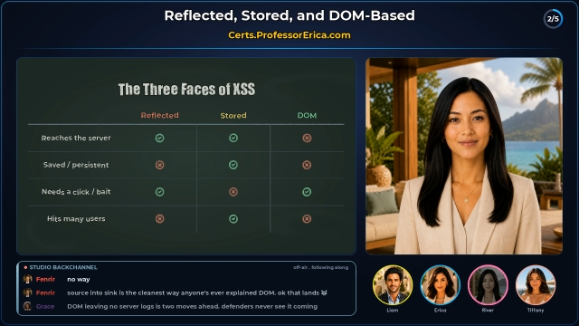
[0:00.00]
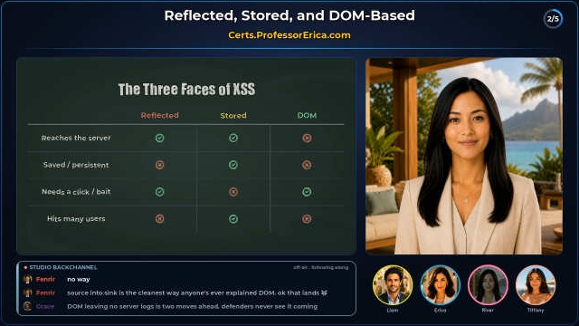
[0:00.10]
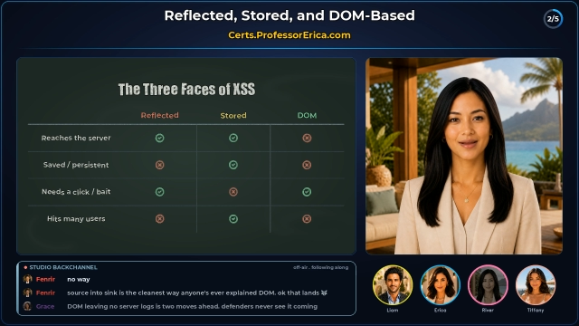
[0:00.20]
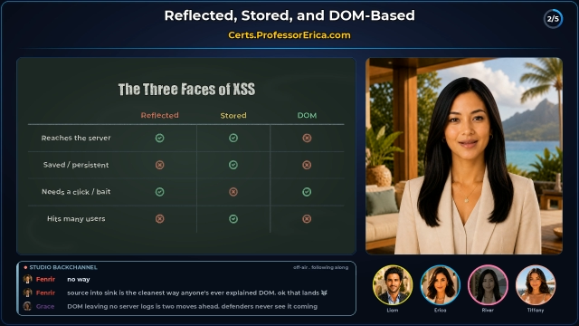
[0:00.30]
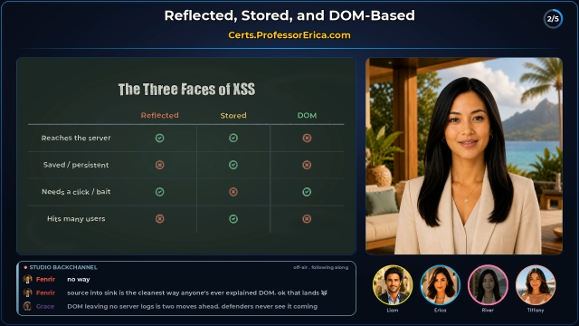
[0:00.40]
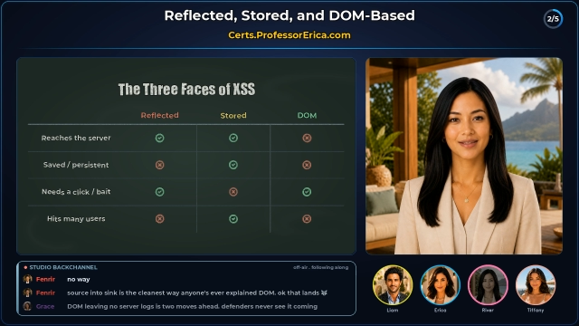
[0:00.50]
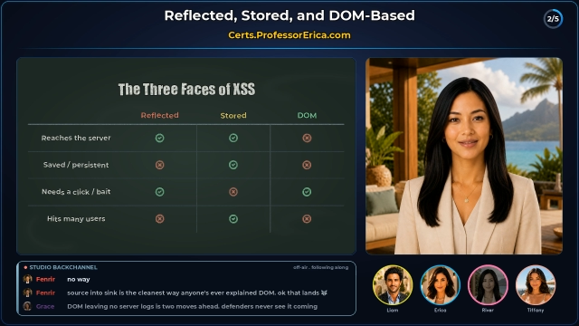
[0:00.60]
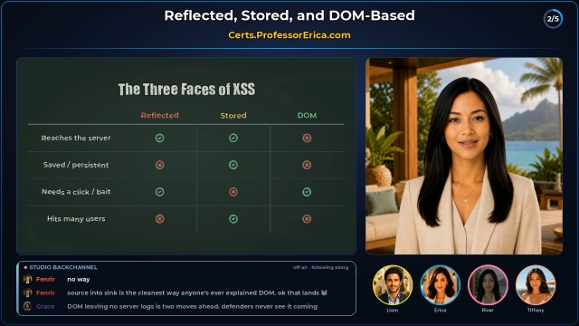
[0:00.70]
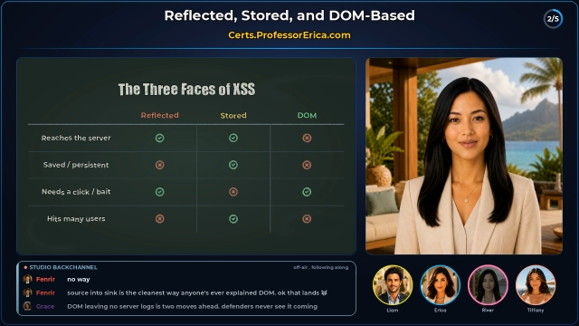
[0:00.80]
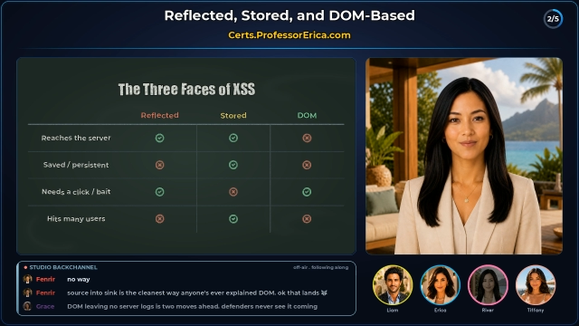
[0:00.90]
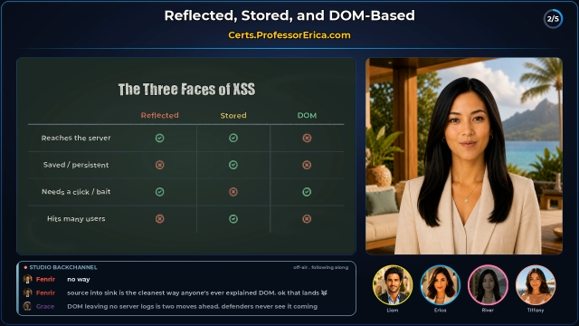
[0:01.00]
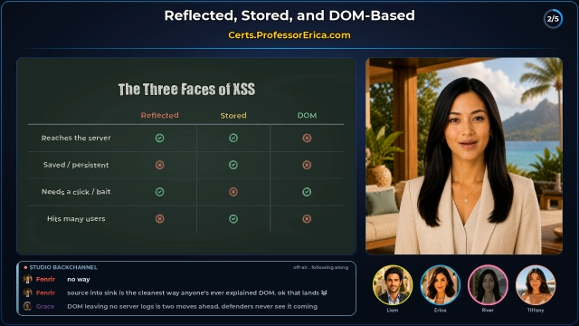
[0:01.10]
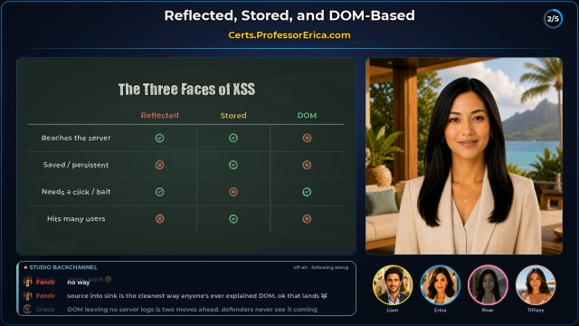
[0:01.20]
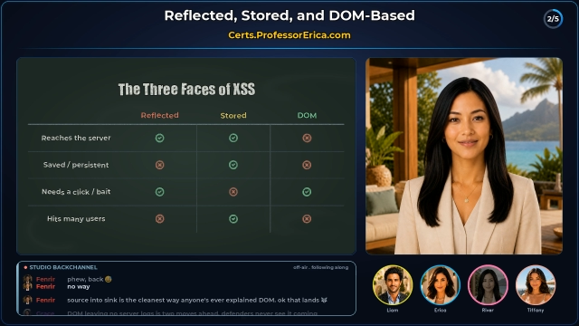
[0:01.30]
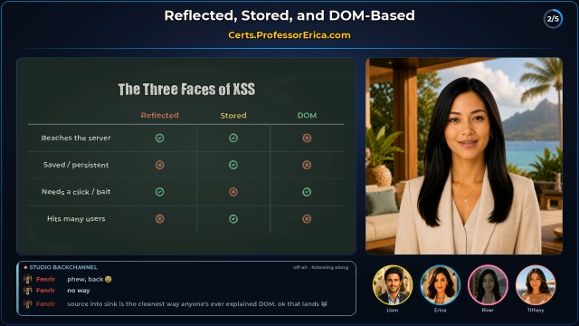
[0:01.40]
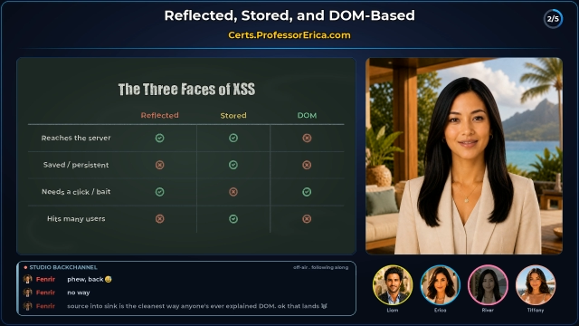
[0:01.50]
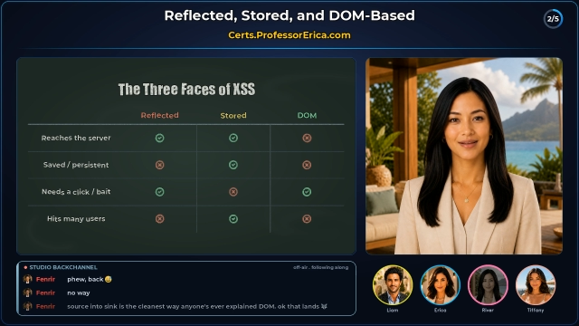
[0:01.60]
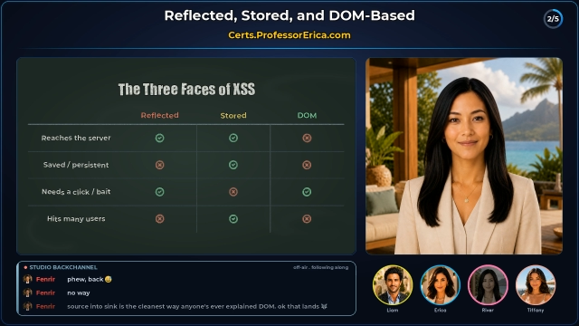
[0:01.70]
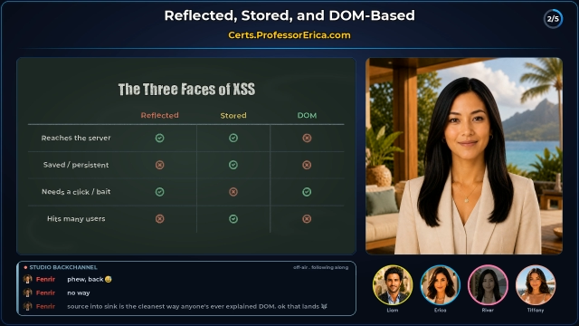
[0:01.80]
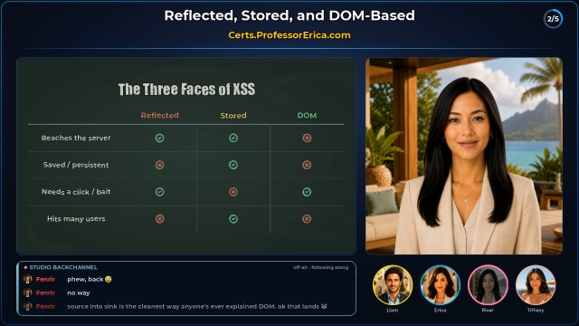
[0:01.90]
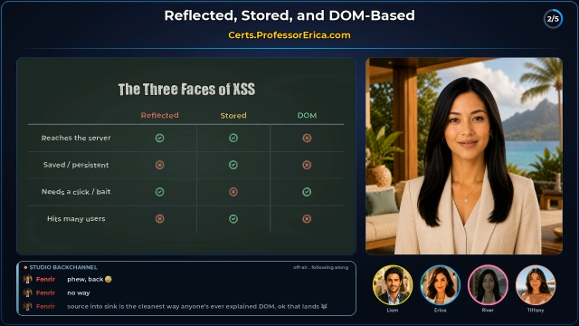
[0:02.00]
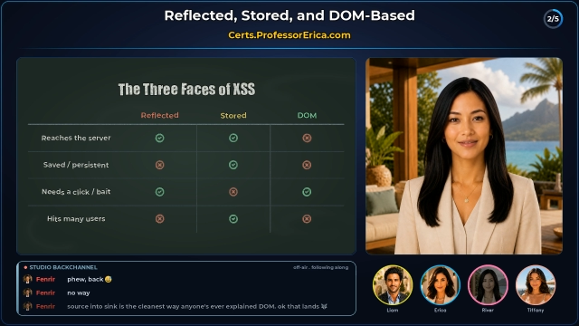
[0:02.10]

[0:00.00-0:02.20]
Reflected is 1 victim.